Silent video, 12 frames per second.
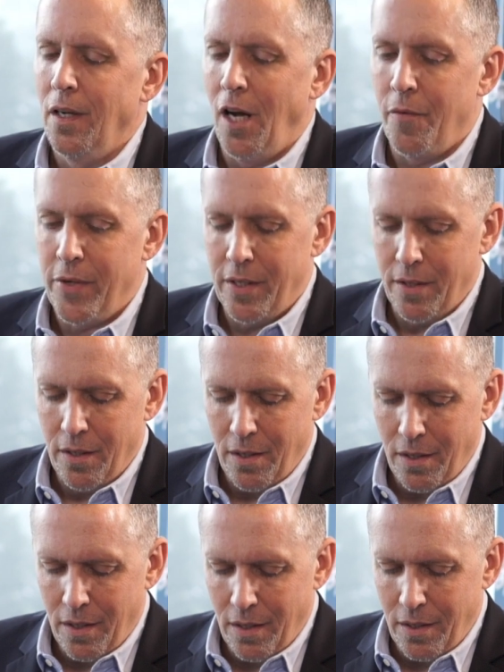I mean,
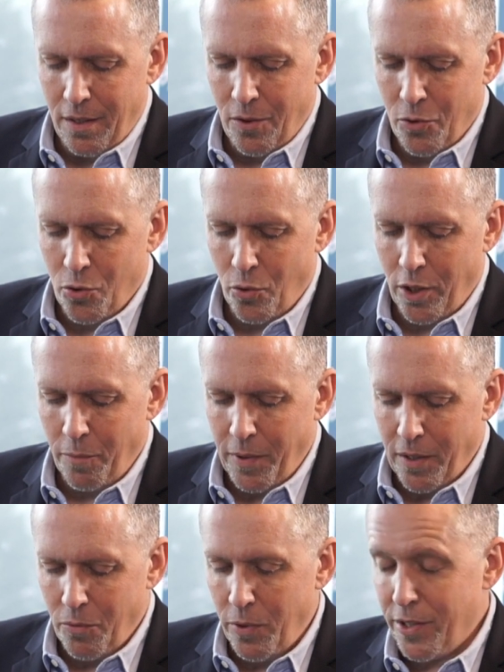you're talking
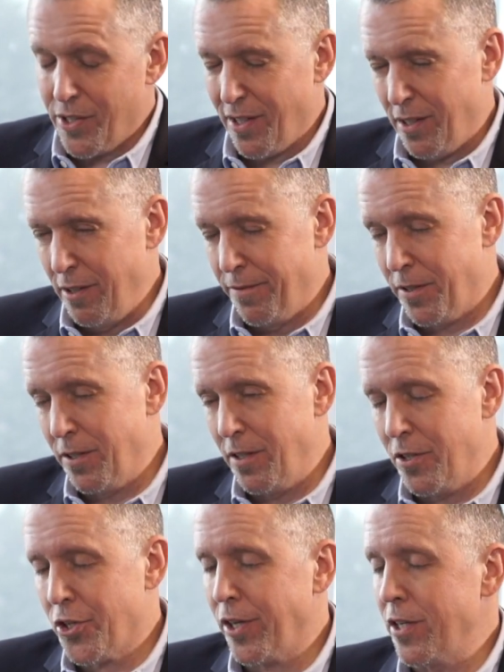about a really
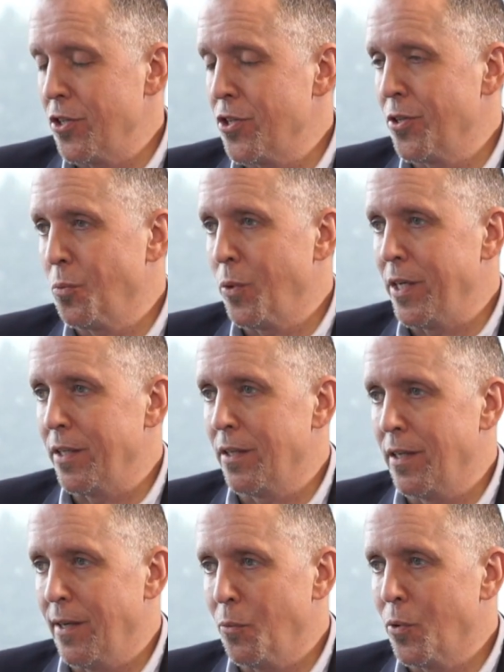significant change in the way
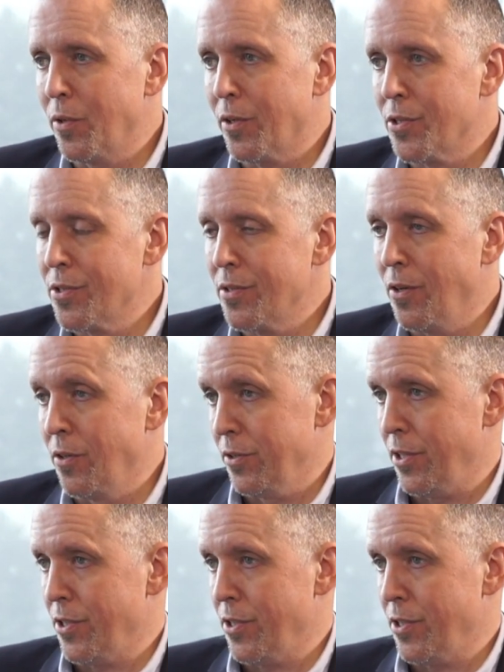that networks are